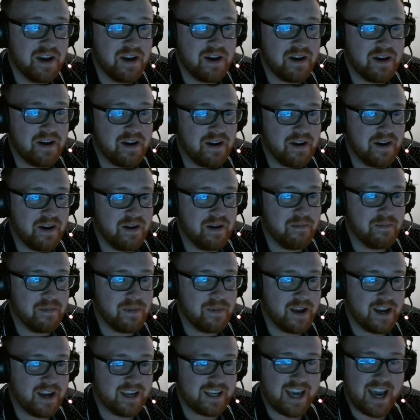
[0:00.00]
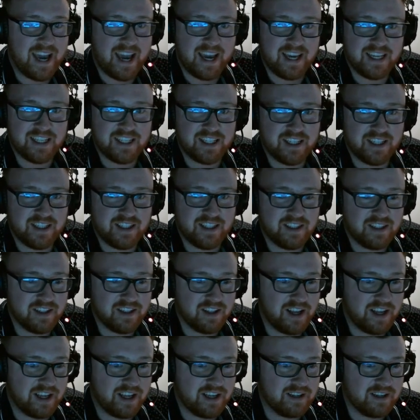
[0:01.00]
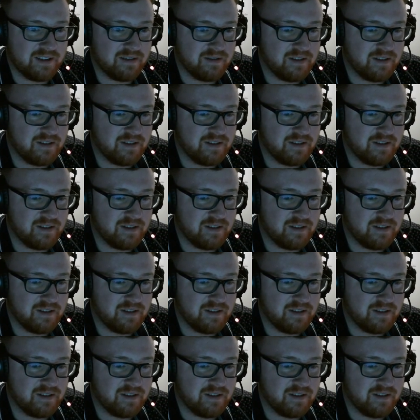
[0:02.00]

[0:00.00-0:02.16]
I get aces like